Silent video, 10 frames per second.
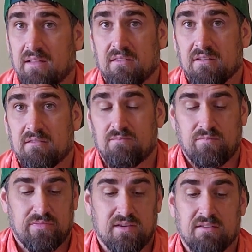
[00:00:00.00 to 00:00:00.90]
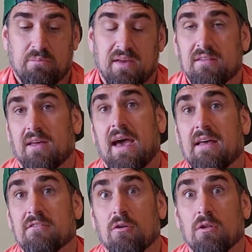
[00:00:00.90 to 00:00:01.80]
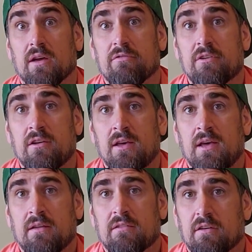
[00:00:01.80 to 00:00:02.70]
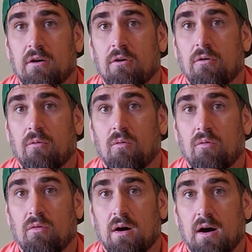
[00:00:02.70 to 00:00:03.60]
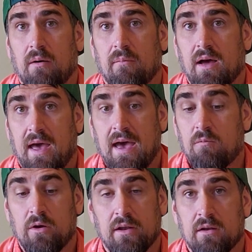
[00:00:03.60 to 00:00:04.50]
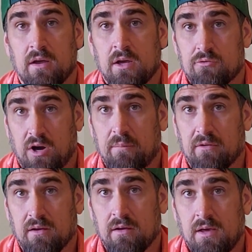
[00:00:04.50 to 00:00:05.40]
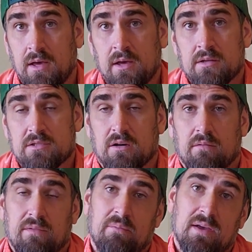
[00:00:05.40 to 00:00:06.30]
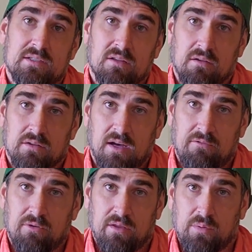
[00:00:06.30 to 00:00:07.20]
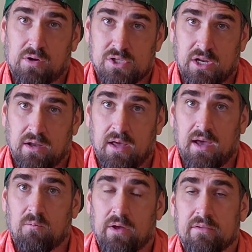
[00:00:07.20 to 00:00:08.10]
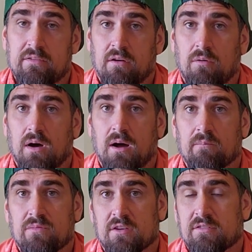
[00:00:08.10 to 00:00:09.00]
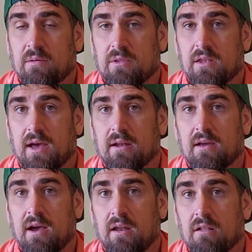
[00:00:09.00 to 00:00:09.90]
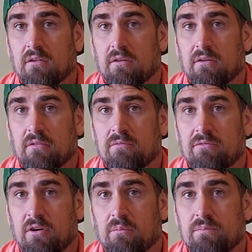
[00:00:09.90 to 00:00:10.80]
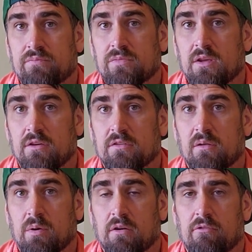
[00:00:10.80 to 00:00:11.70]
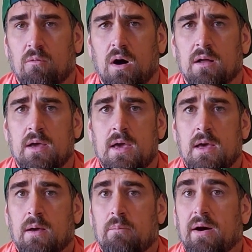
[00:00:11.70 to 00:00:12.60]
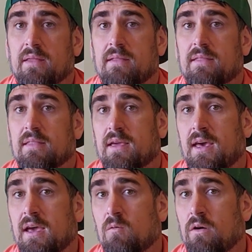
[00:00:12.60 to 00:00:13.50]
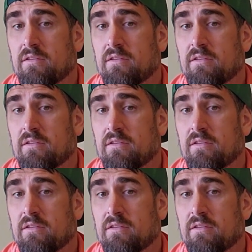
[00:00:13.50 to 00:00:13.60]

this disc basically has no lift, so headwind drops it. So that makes it a little tough with approaching and headwind. So just something that I kind of learned from using the Berg for a while. But the K1